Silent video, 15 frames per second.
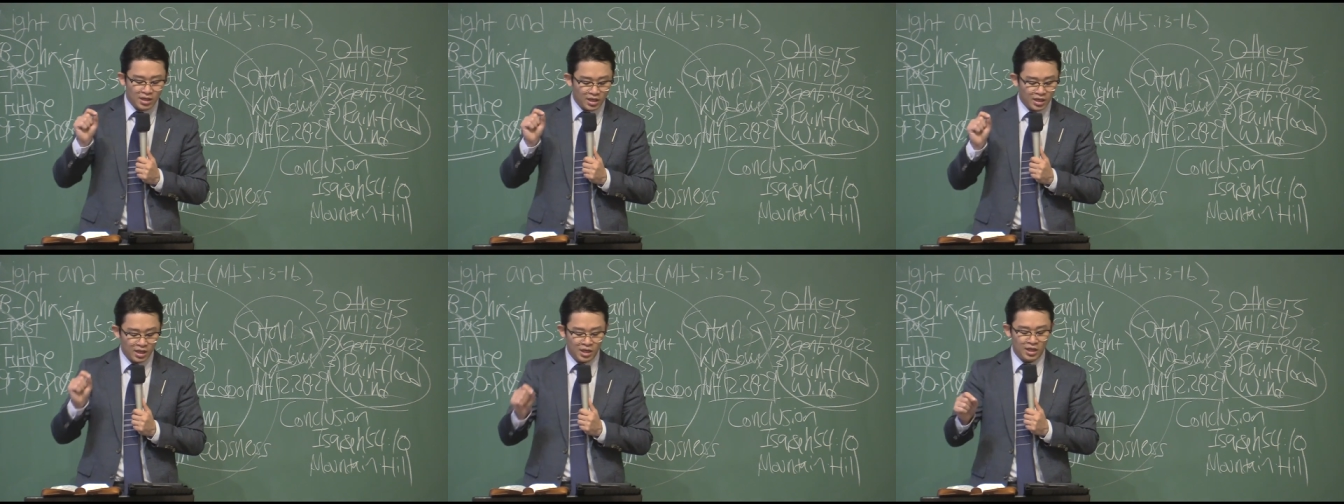
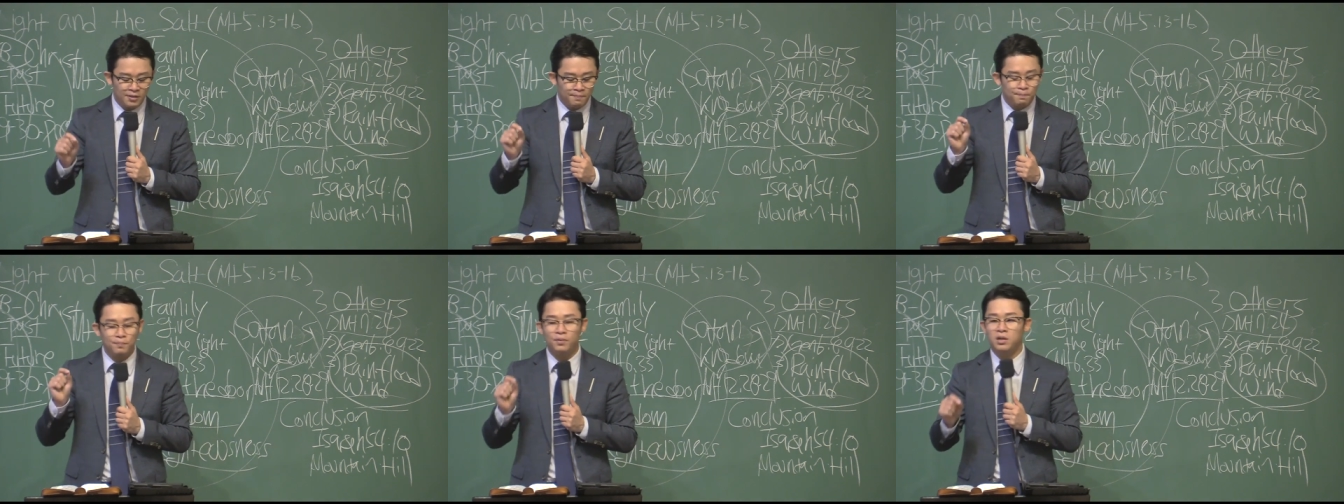
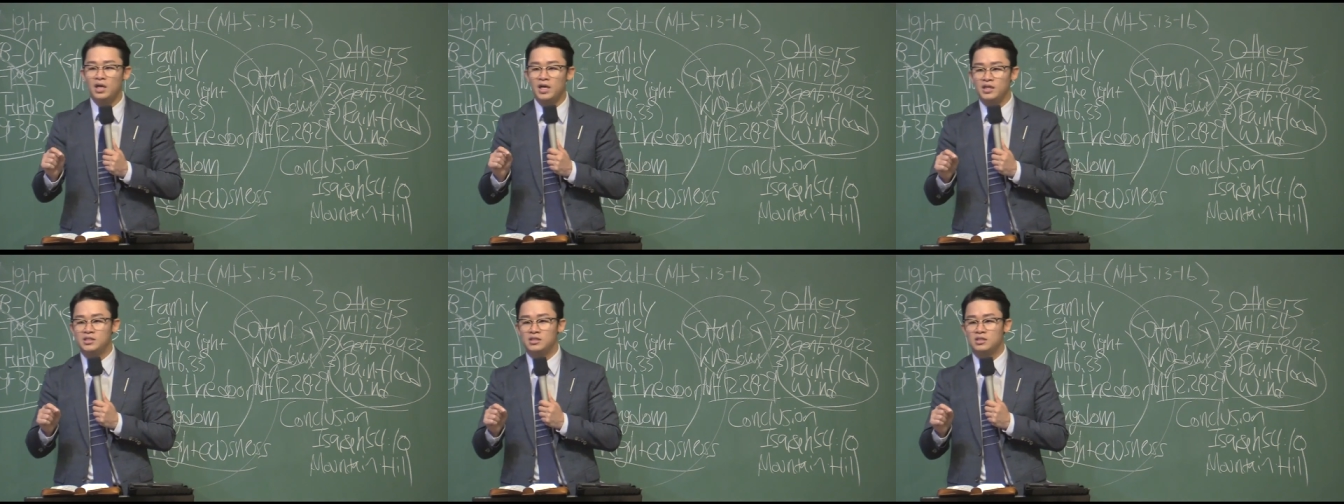in
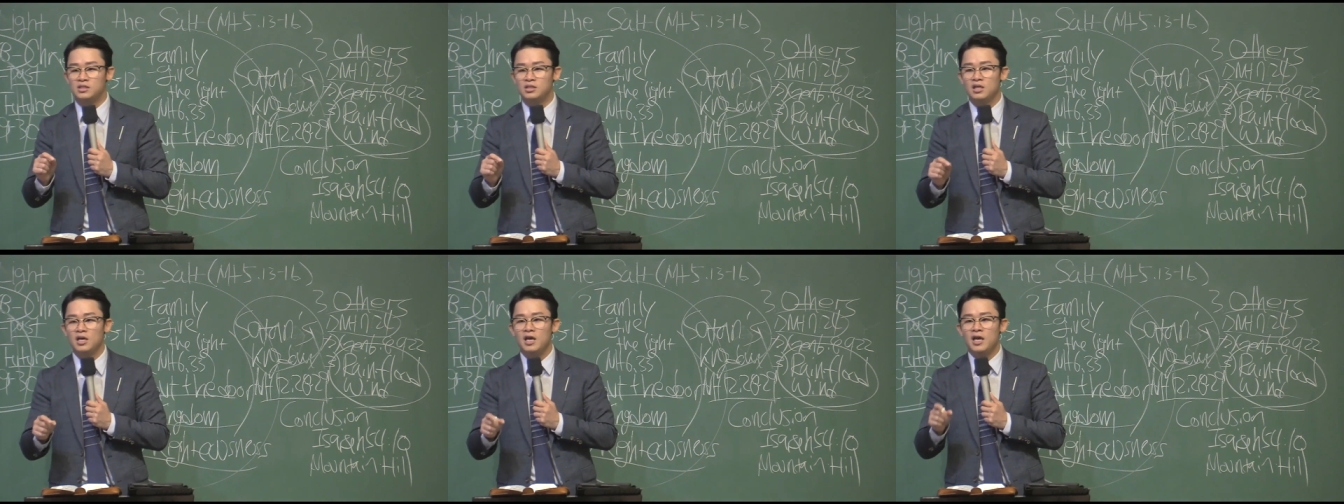
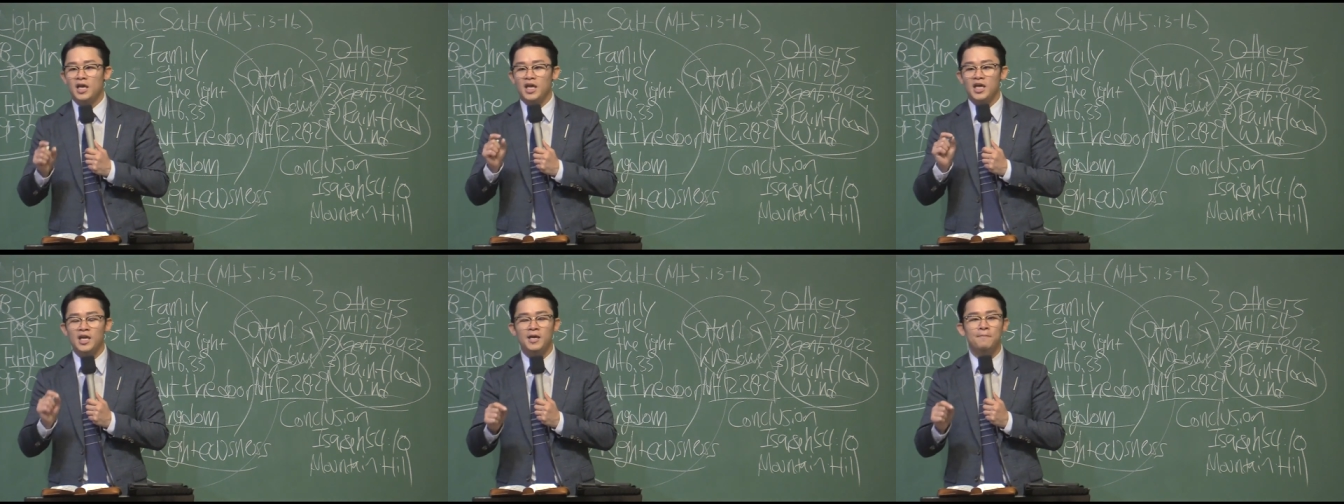place,
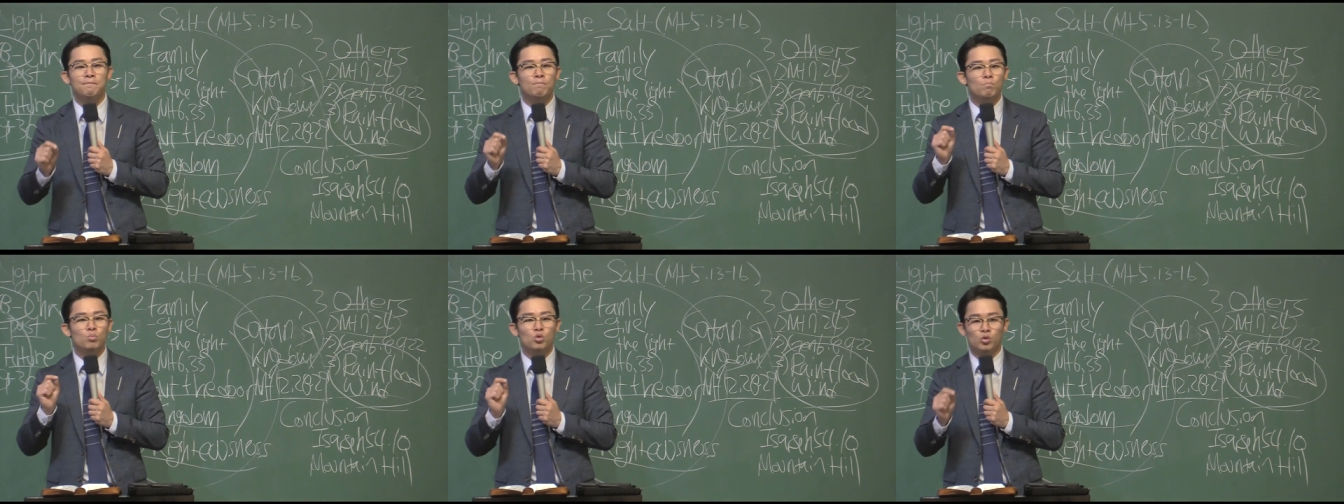
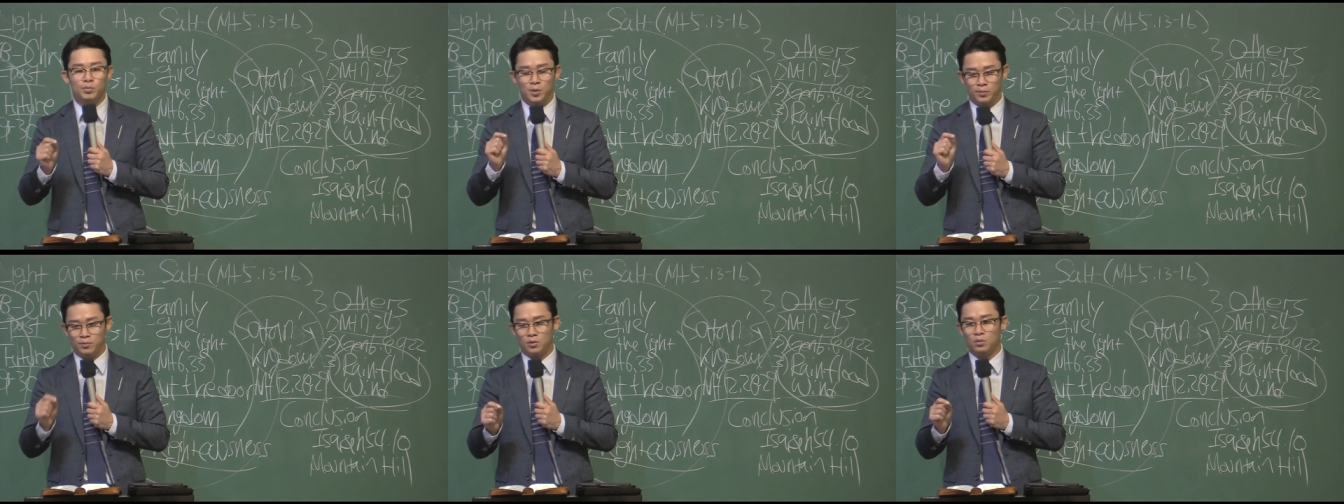
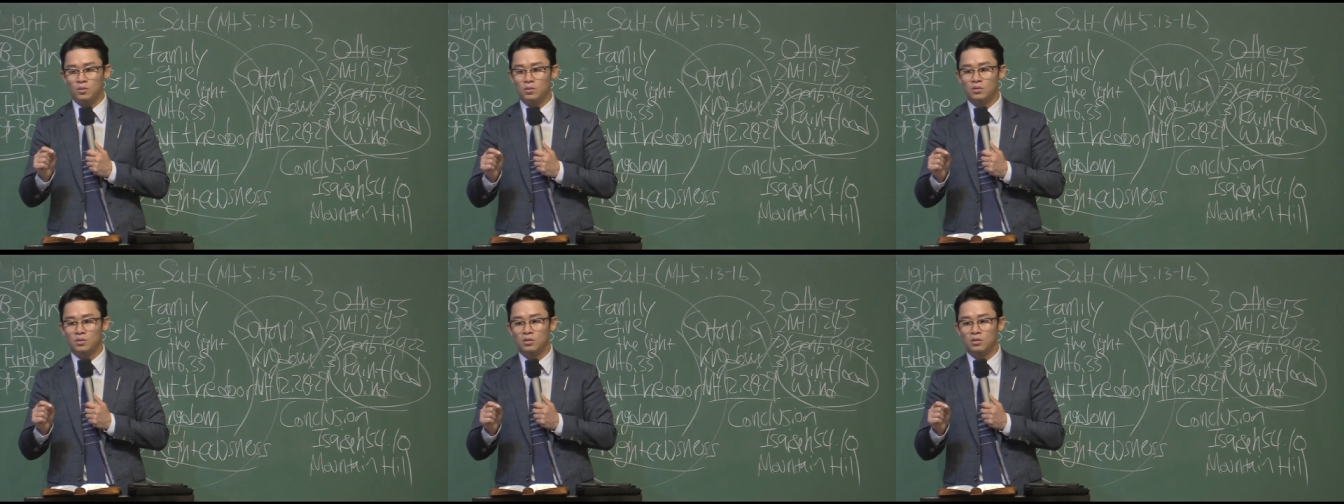immovable.